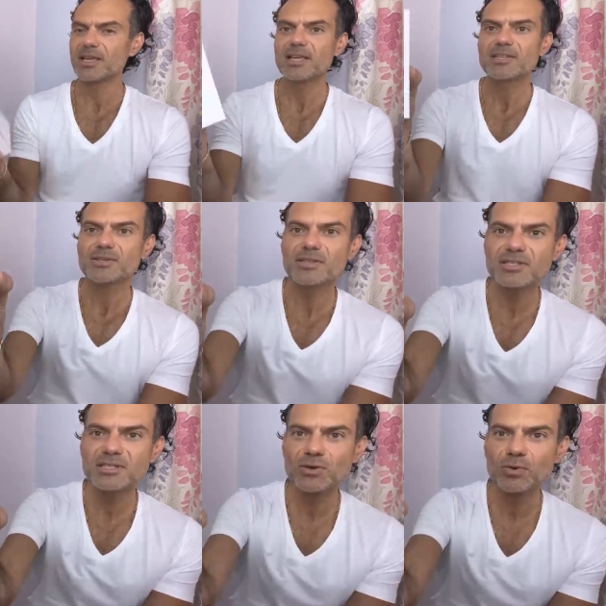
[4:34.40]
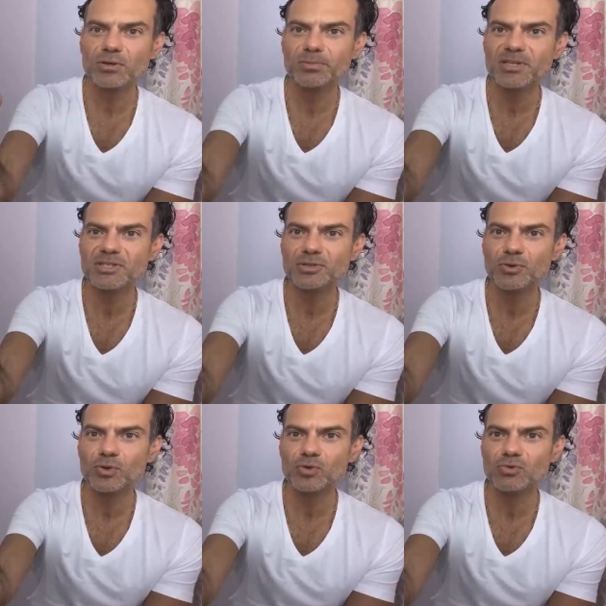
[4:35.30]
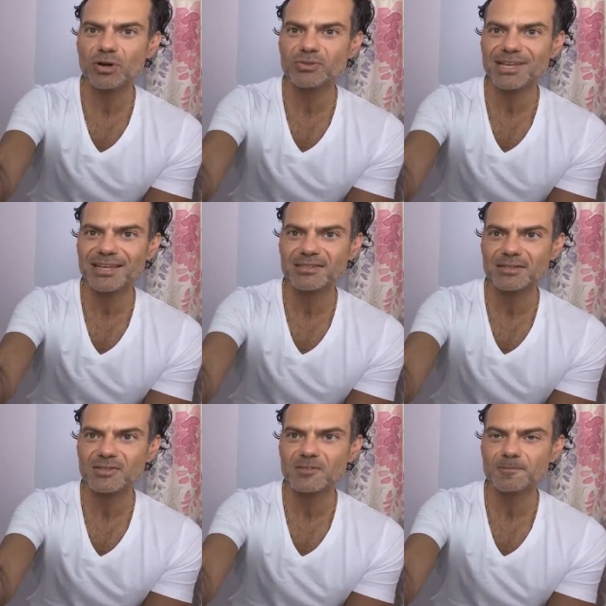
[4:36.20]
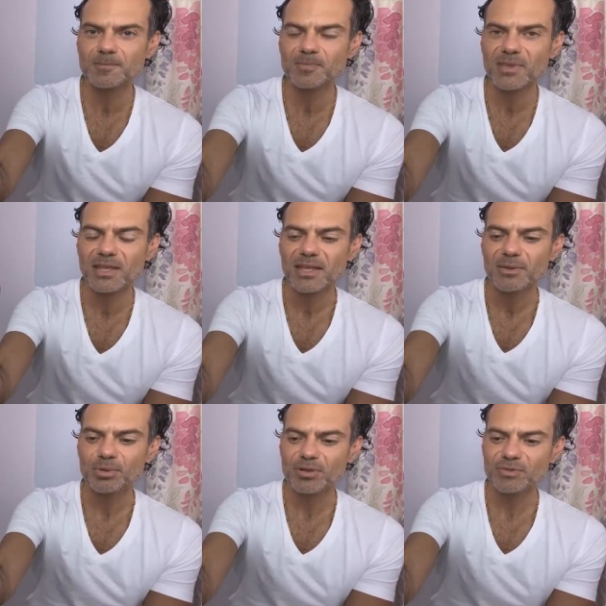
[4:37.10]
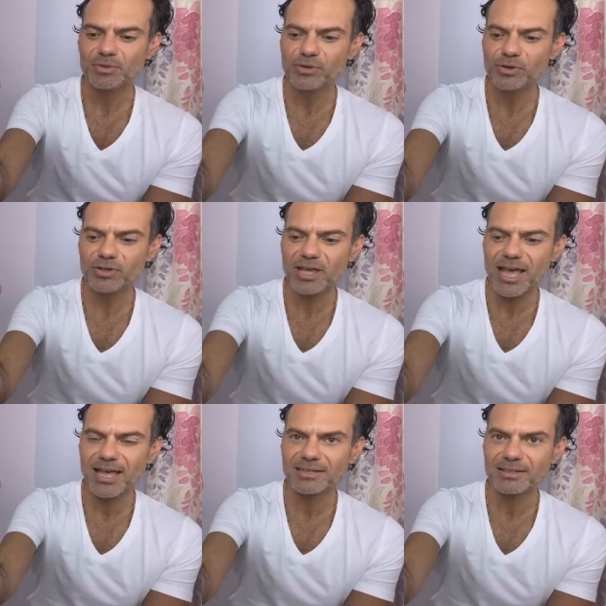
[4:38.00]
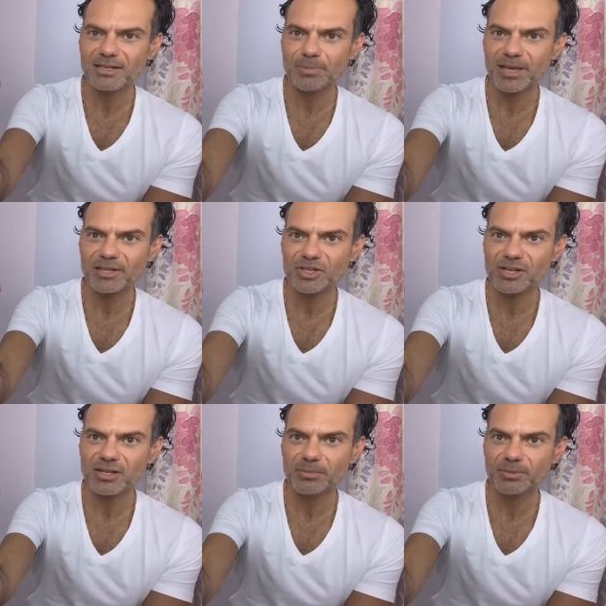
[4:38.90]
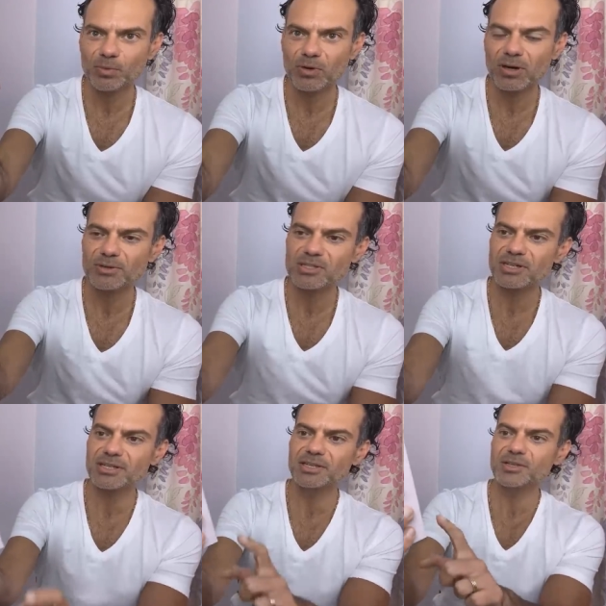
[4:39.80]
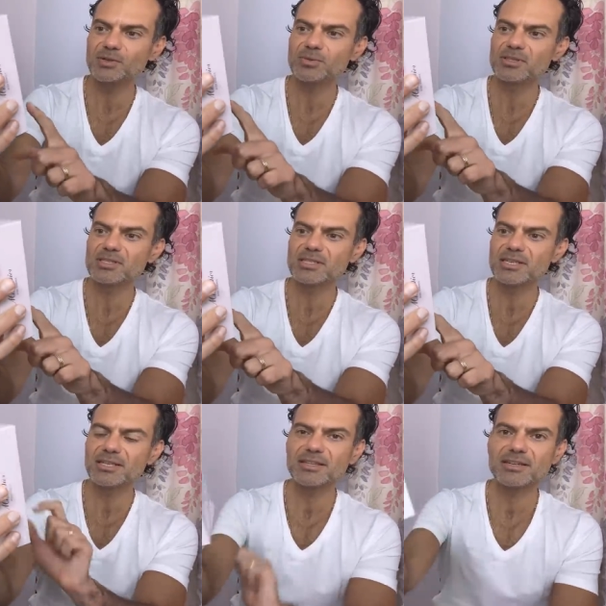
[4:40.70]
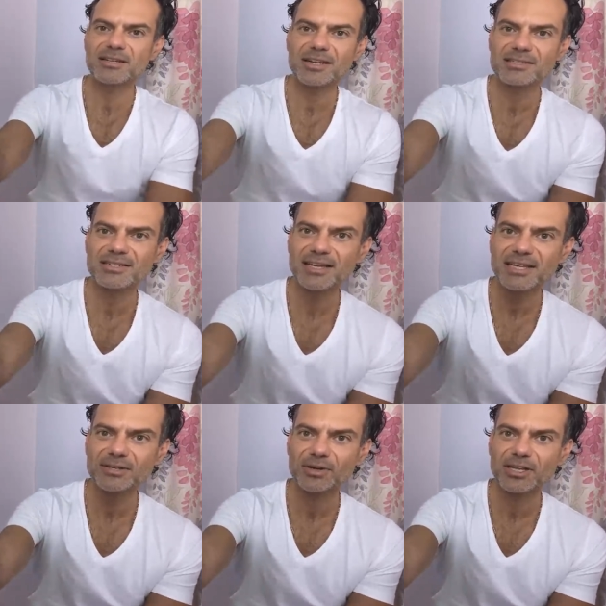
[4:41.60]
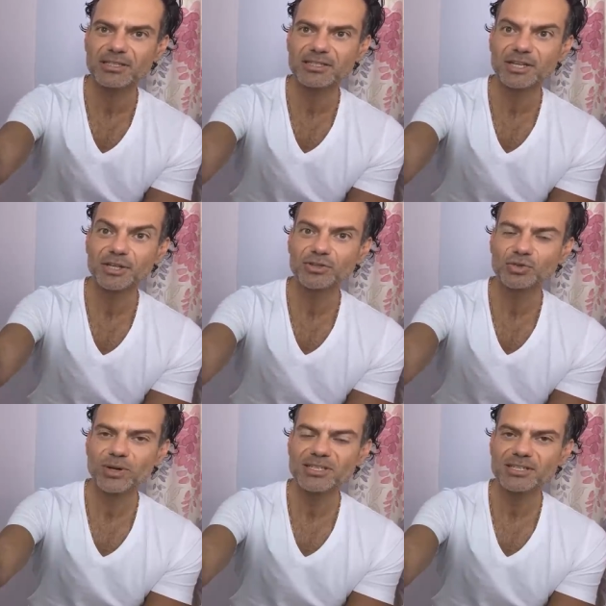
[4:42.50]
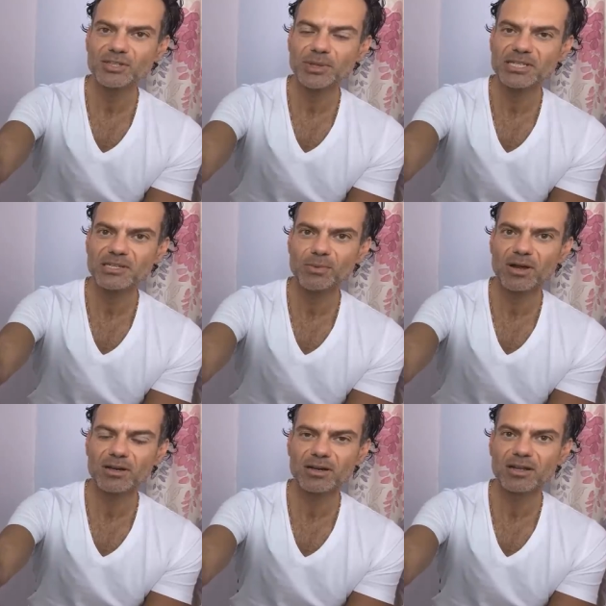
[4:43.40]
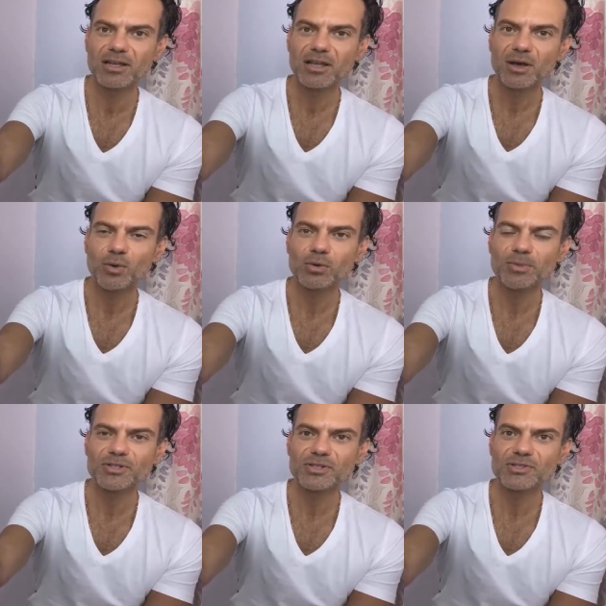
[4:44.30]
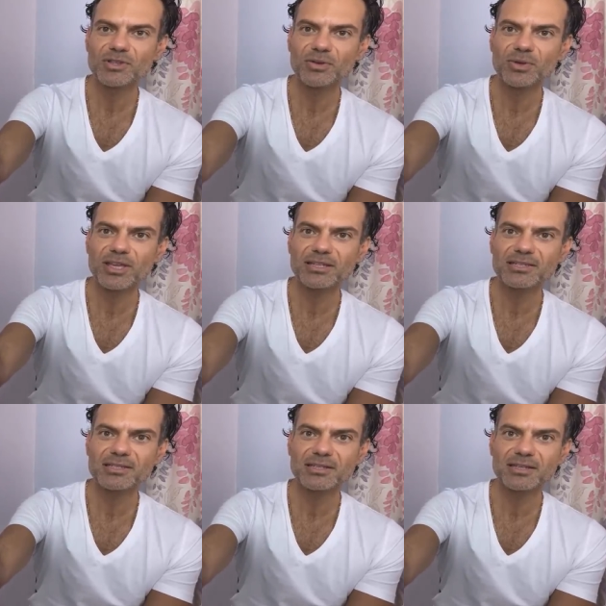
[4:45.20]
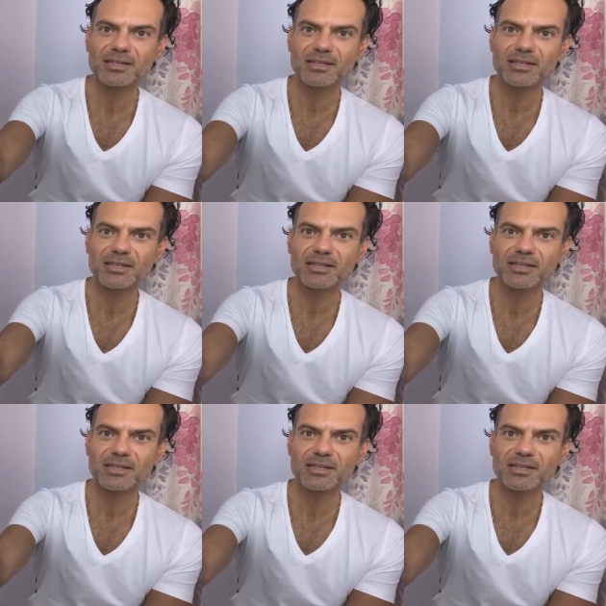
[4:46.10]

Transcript: So this is called Miss Dior Rose Essence. But if you look at the packaging a little bit more closely, you will see that it has a date on it, 2021, almost as though it is a